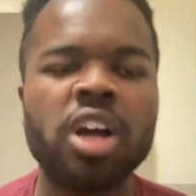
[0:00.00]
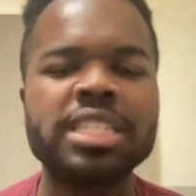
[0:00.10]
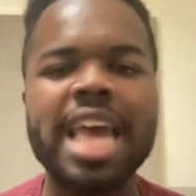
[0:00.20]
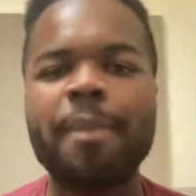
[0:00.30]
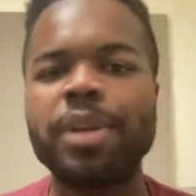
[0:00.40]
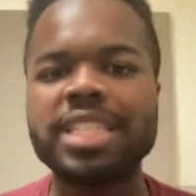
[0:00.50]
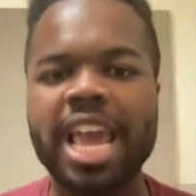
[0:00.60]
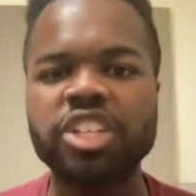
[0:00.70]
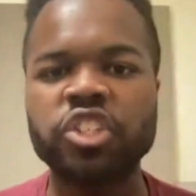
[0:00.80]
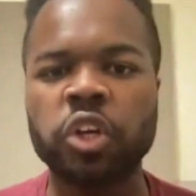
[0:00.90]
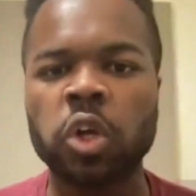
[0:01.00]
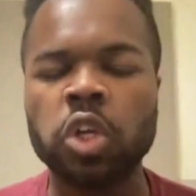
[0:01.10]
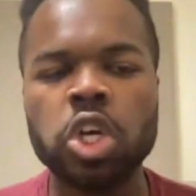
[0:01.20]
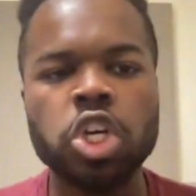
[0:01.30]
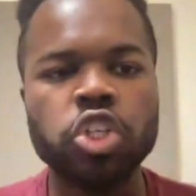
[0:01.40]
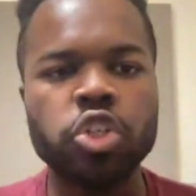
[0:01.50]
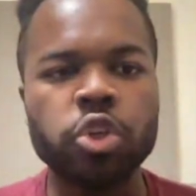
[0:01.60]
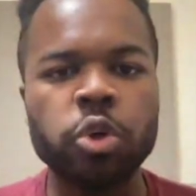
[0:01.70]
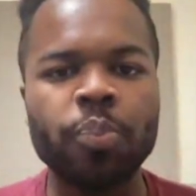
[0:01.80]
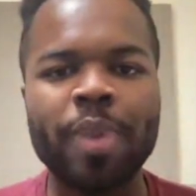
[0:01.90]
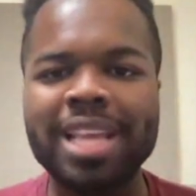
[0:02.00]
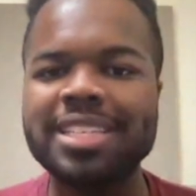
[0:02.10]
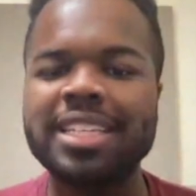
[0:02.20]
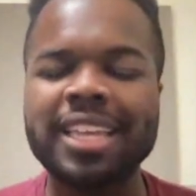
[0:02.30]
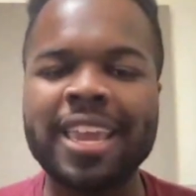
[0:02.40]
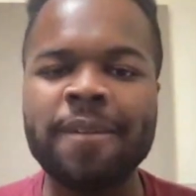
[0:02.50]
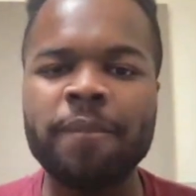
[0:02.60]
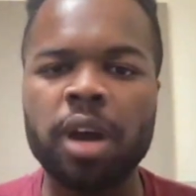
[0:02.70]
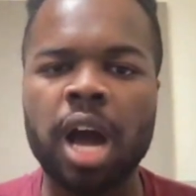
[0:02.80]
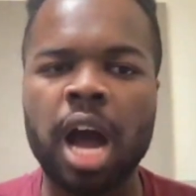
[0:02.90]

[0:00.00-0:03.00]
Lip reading: untapped potential to basically